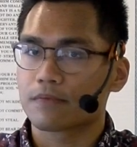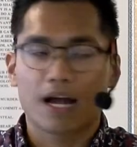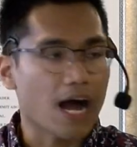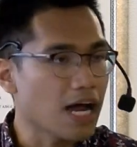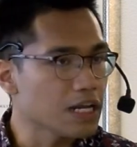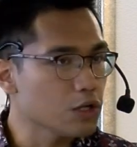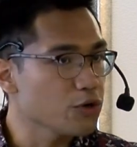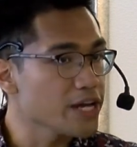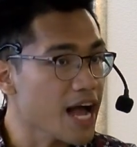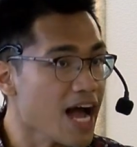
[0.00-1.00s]

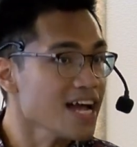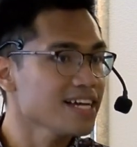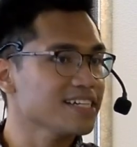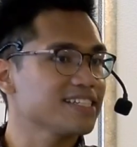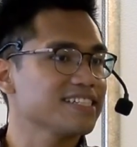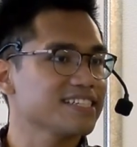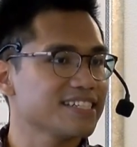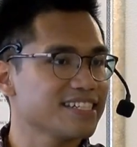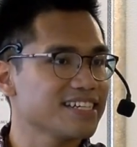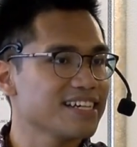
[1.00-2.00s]
Hallelujah.
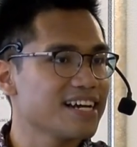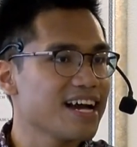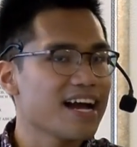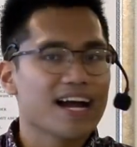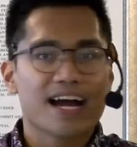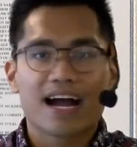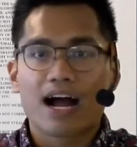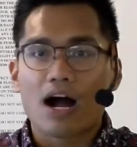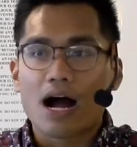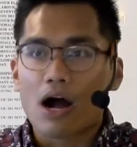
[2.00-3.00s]
Hallelujah.
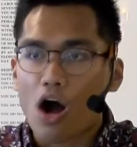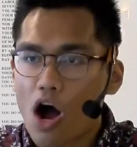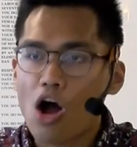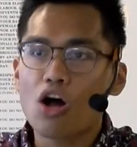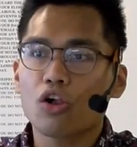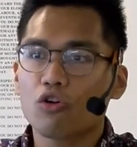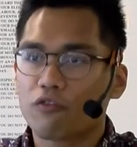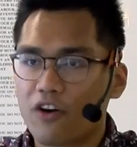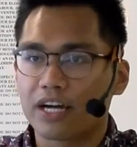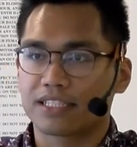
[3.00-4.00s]
All of
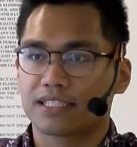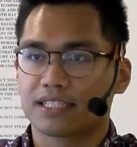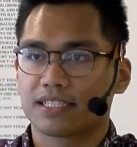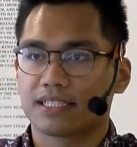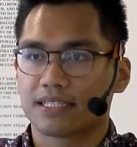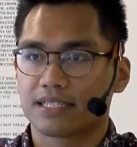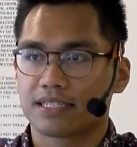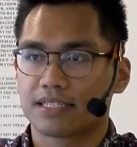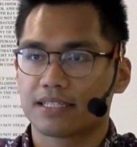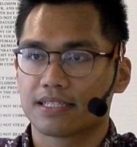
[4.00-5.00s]
us
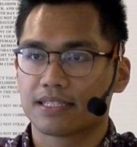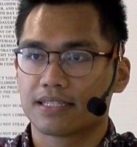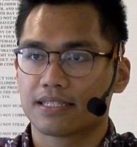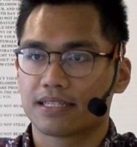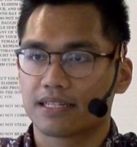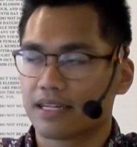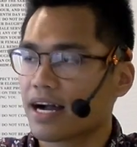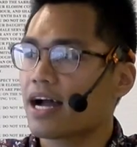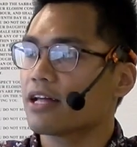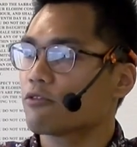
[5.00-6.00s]

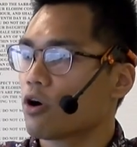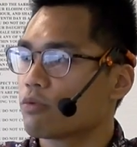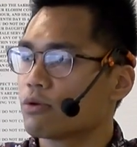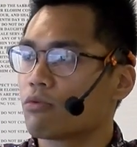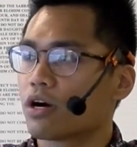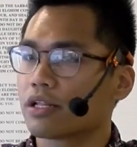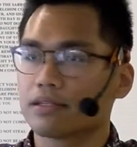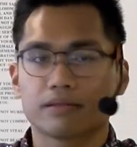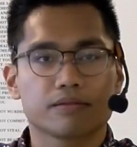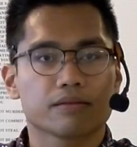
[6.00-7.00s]
got what we
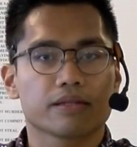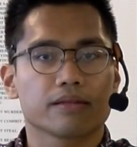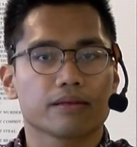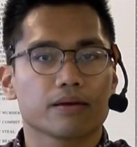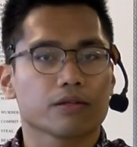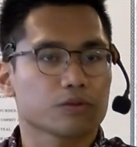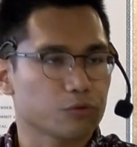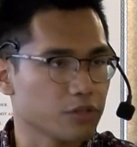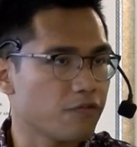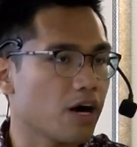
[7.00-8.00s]
wanted through
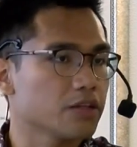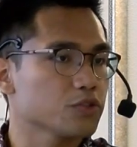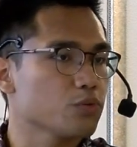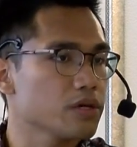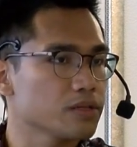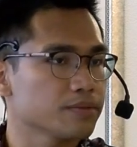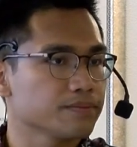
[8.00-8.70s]
the Father's will.